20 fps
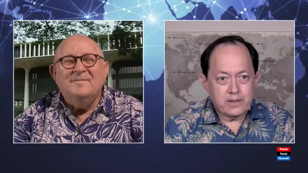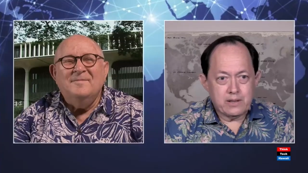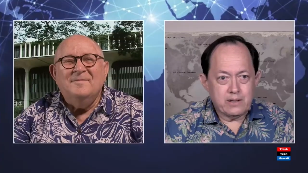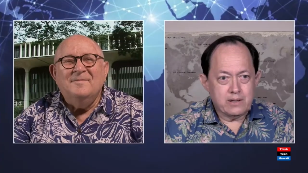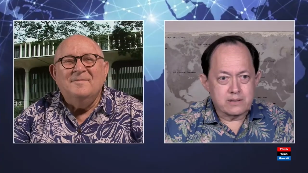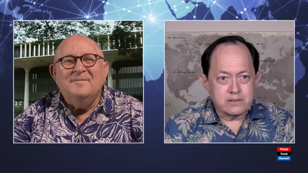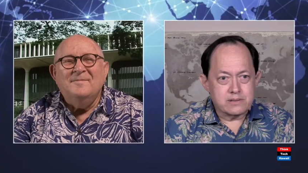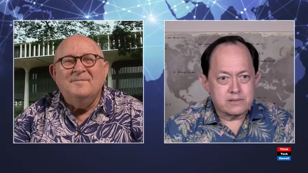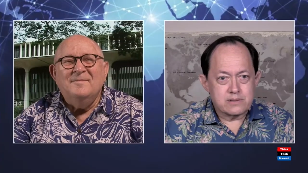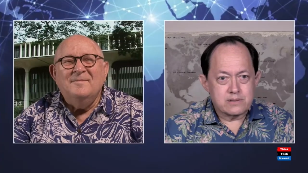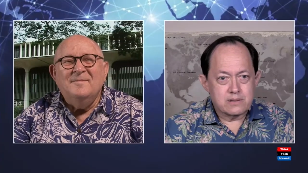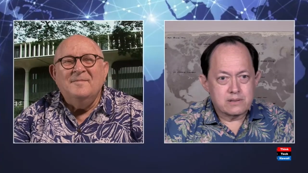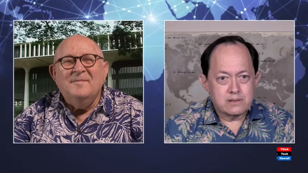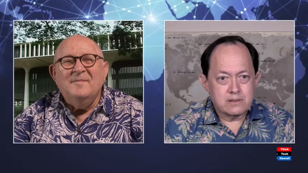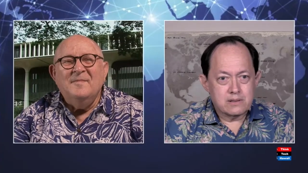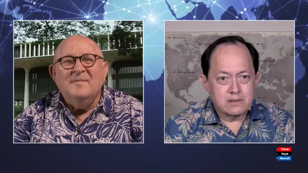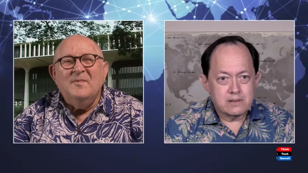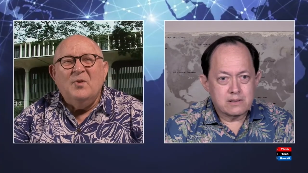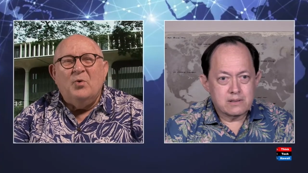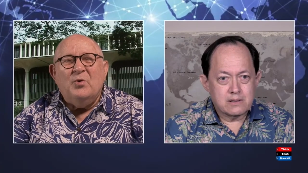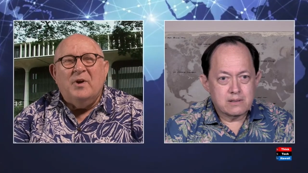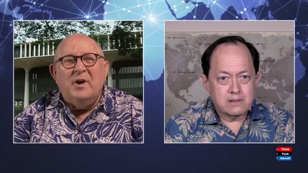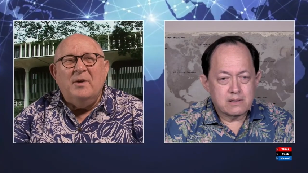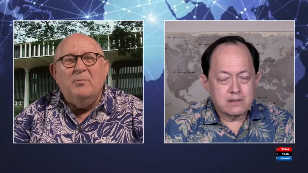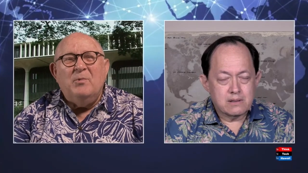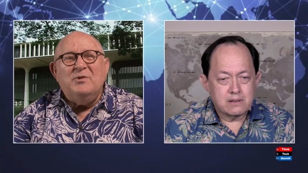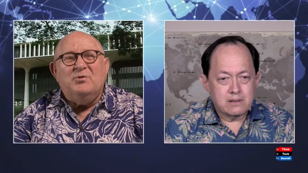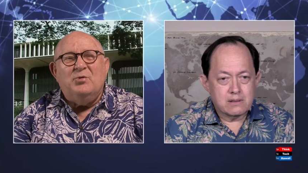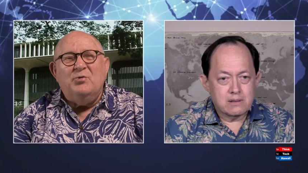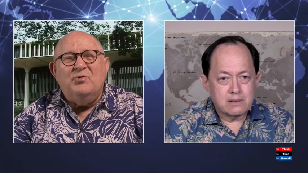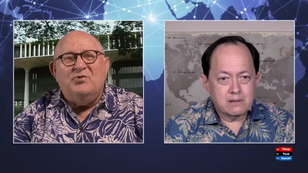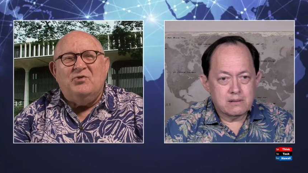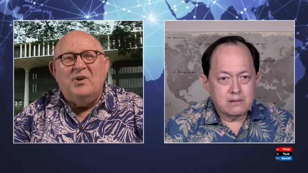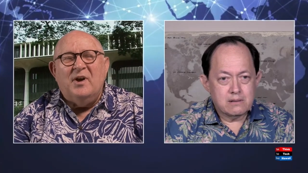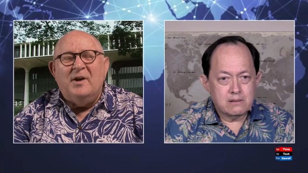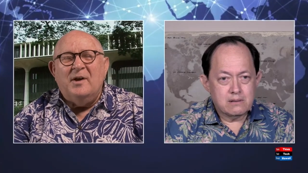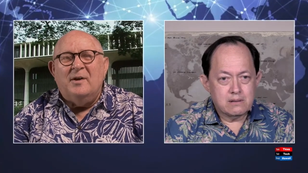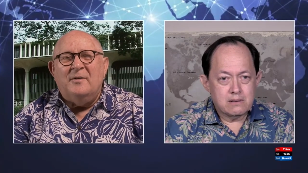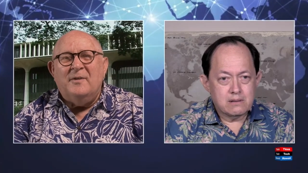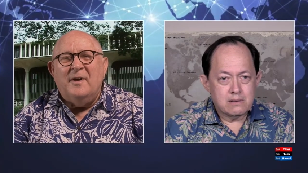Speaker 1: is.
Speaker 2: Okay, well, touche
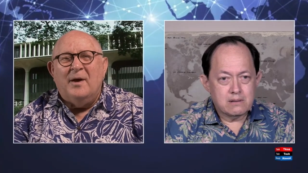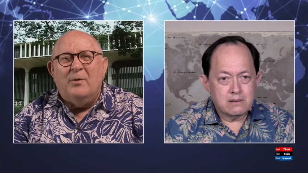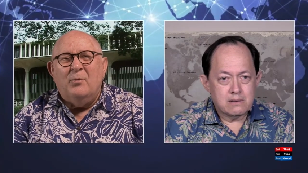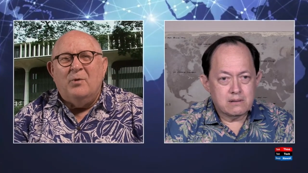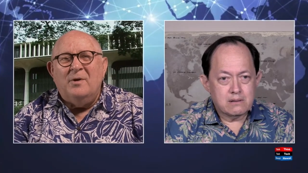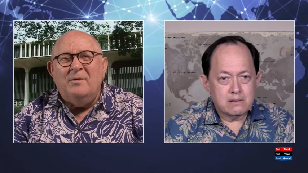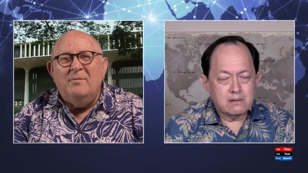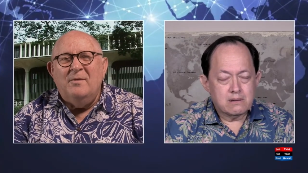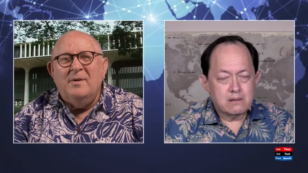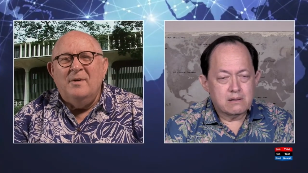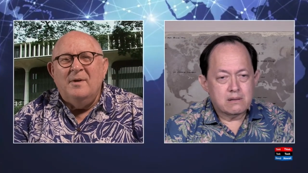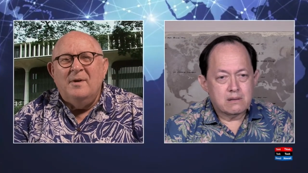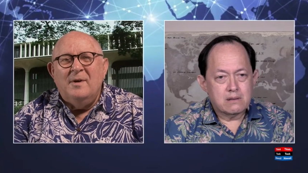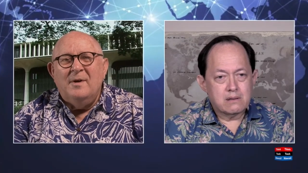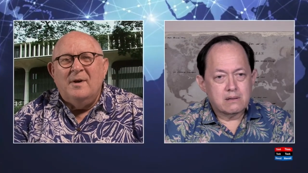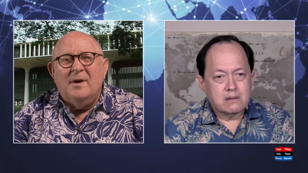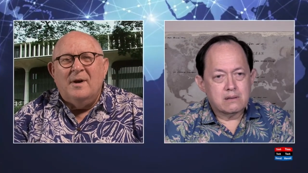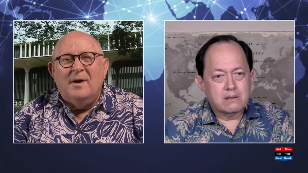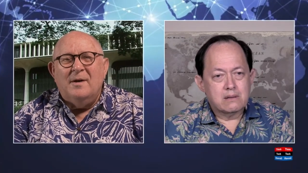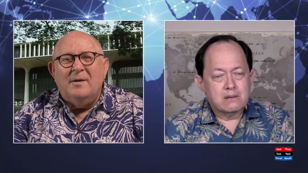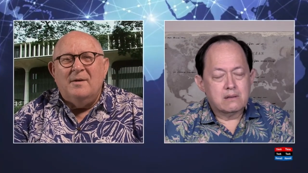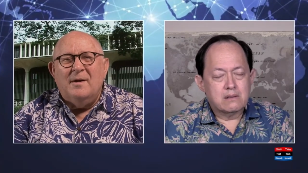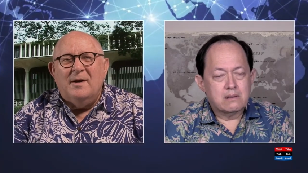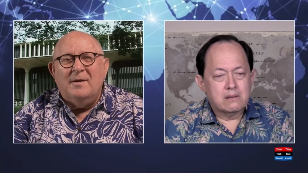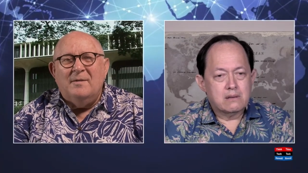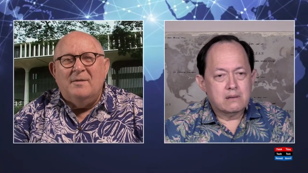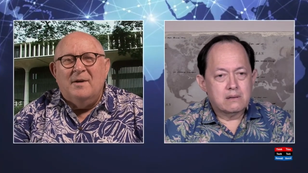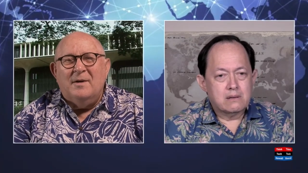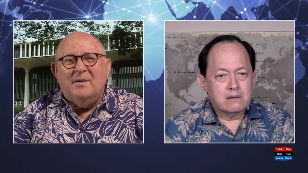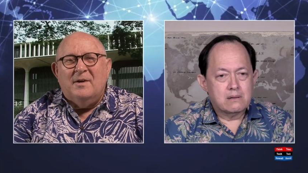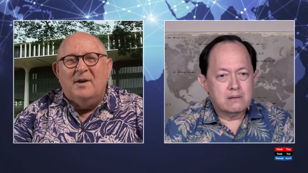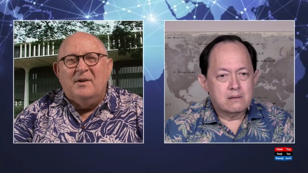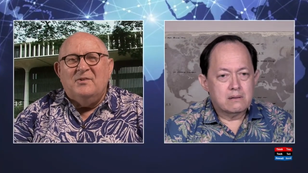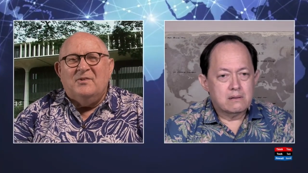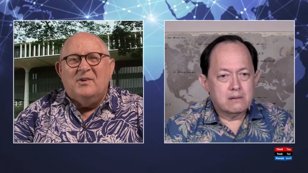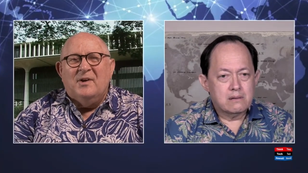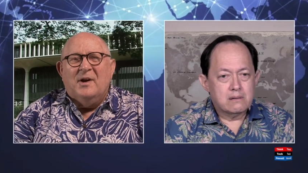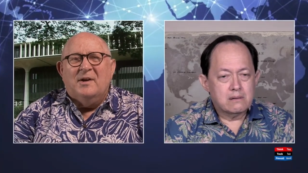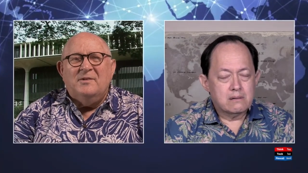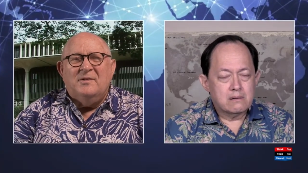on that one. I, I, I, can't
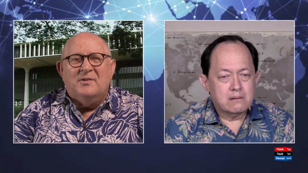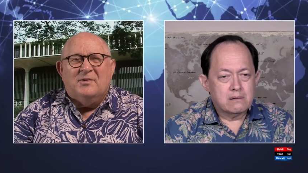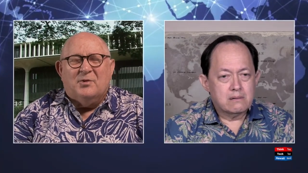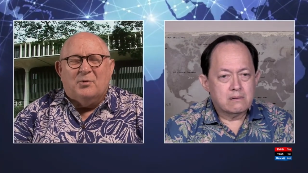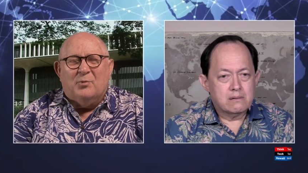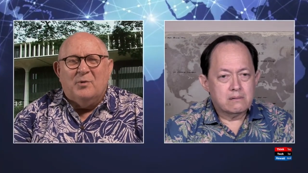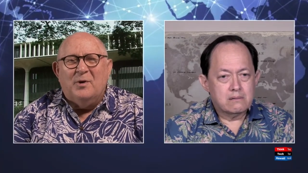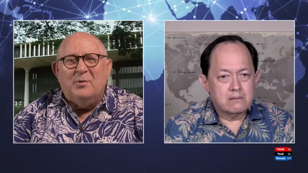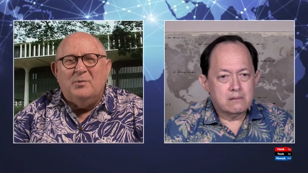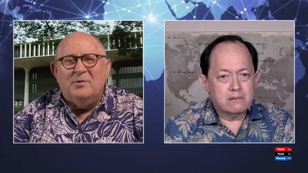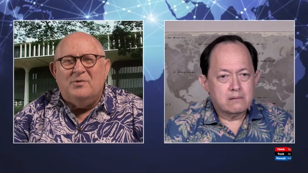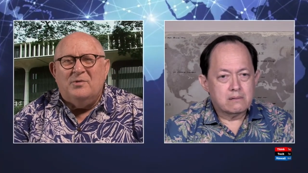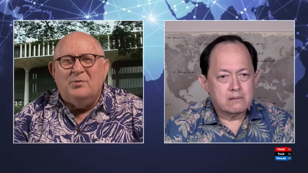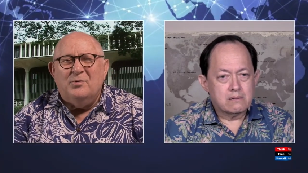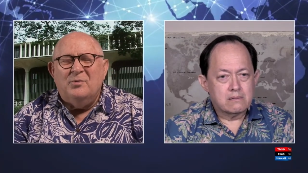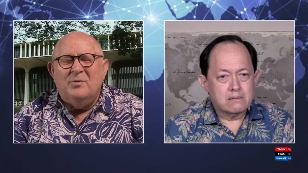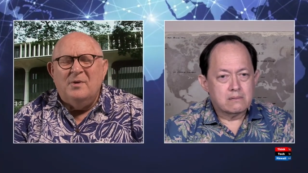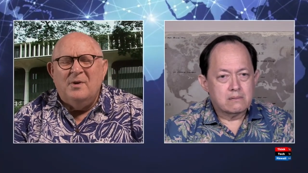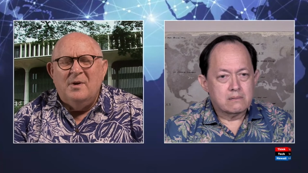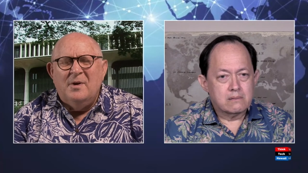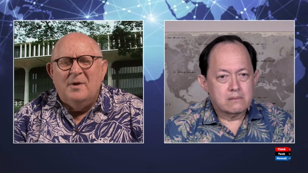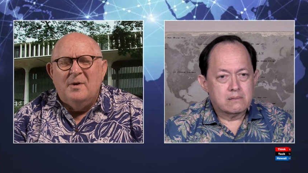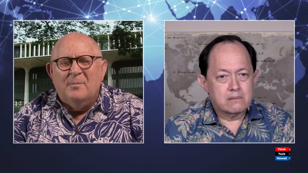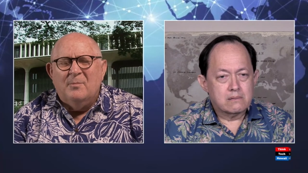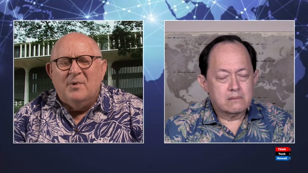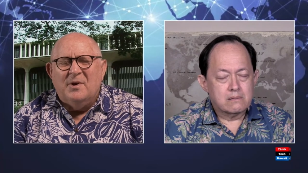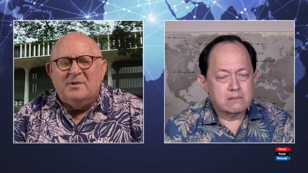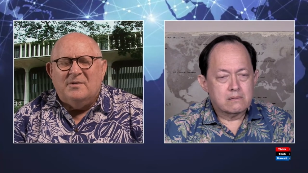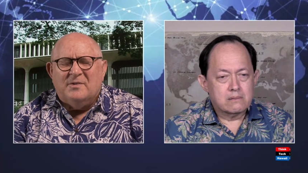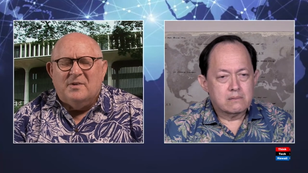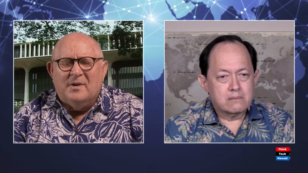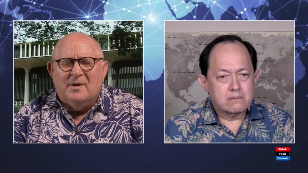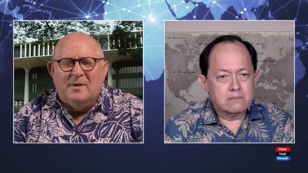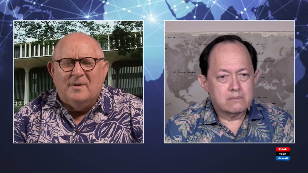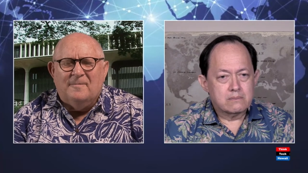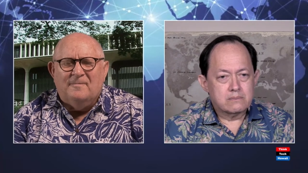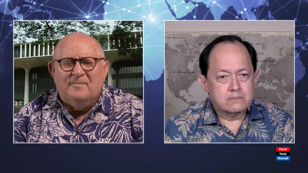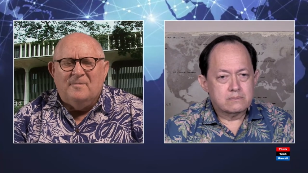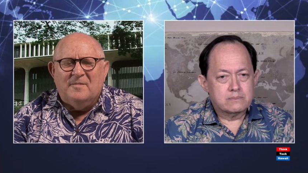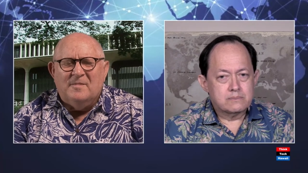say I disagree with you, but
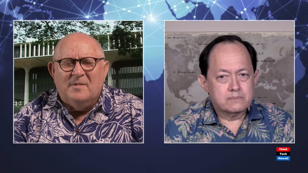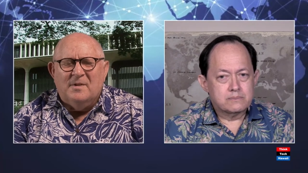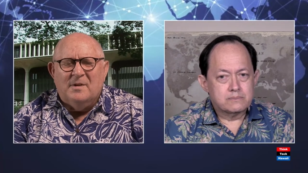um,